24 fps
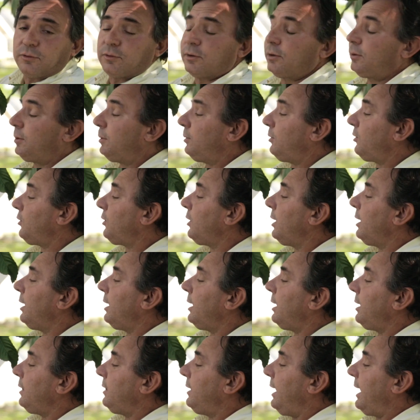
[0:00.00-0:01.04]
fruits
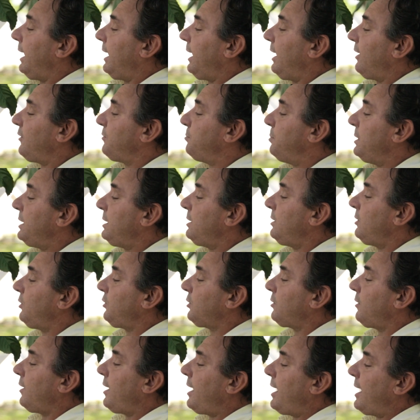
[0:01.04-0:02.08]
that have been
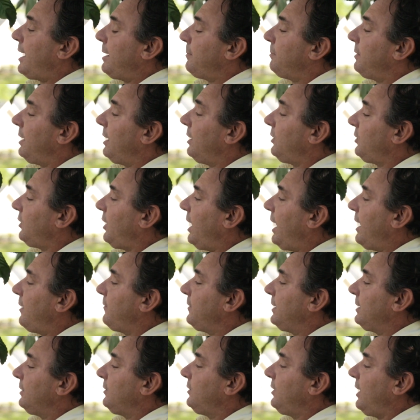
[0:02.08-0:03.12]
described as
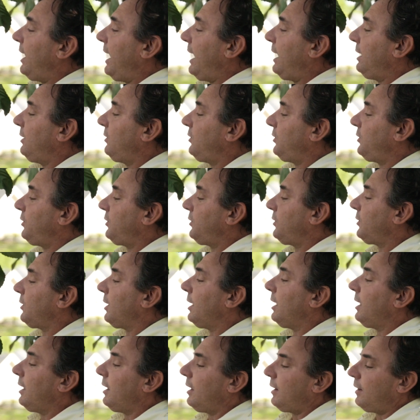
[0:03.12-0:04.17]
having tastes
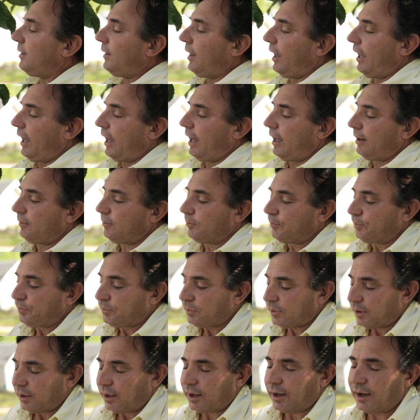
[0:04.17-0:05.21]
that
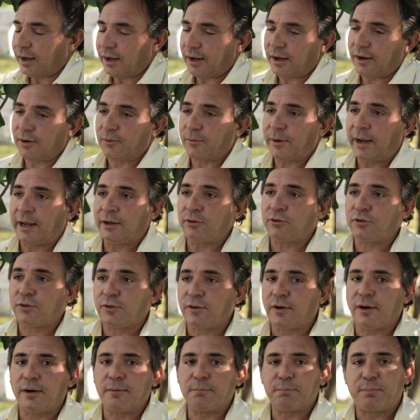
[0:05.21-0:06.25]
range
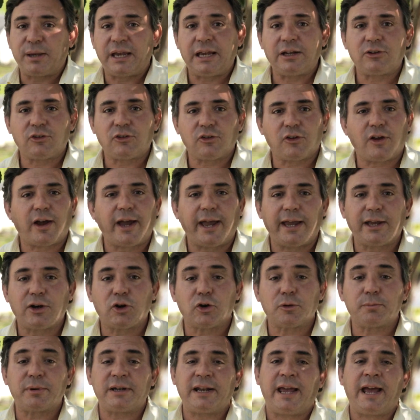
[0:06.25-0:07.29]
from peach-like
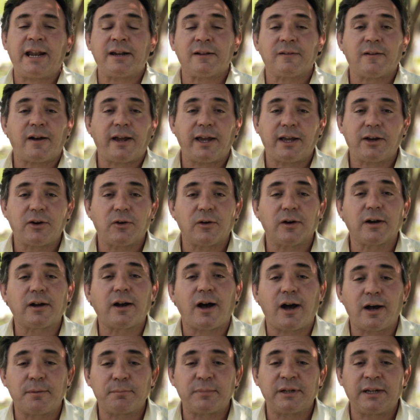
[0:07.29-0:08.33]
or banana-like or a
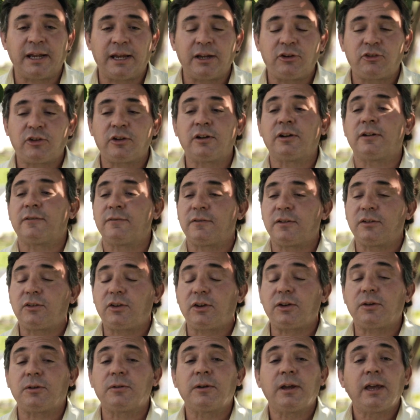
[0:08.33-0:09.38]
combination of the
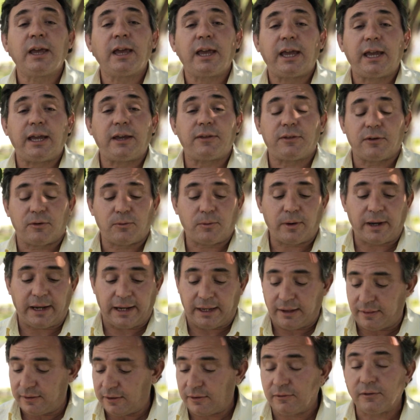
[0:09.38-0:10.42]
two. Either
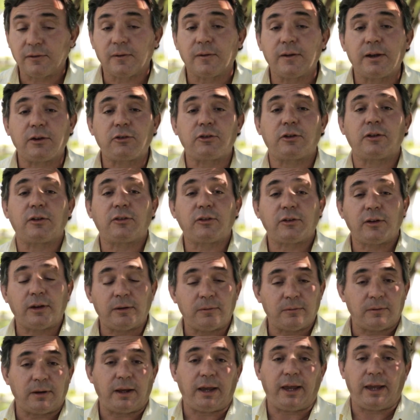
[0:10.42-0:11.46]
way, they're delicious,
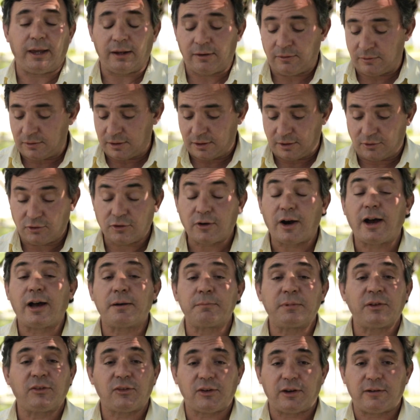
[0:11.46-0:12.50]
and try
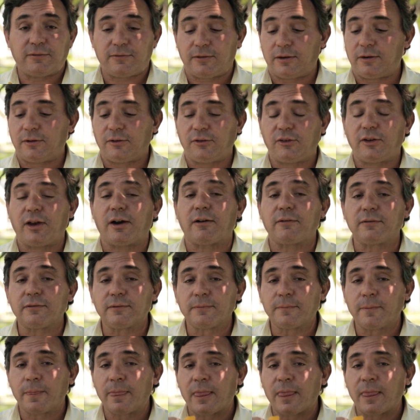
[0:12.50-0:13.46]
them and see for yourself.